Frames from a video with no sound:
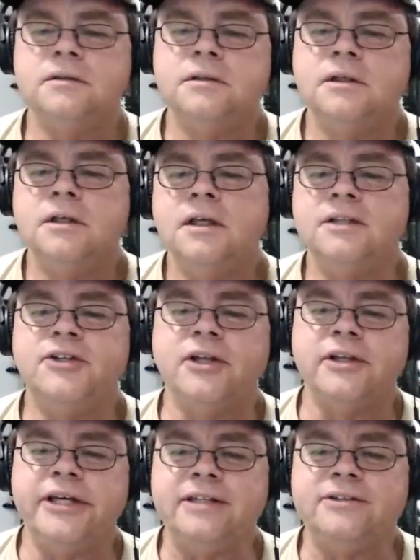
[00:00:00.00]
until they
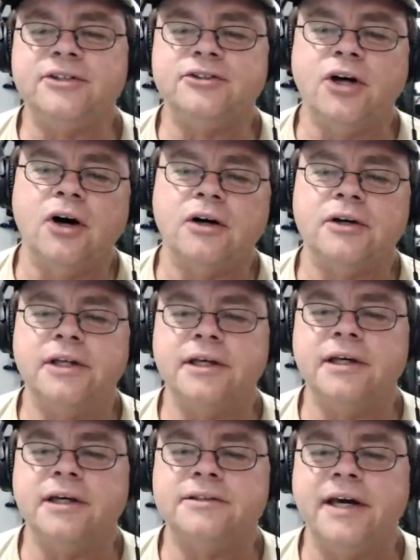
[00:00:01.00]
eat their dog or they
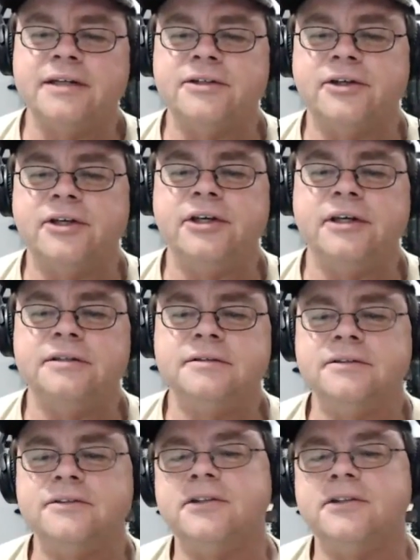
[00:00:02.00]
attack their kid or something.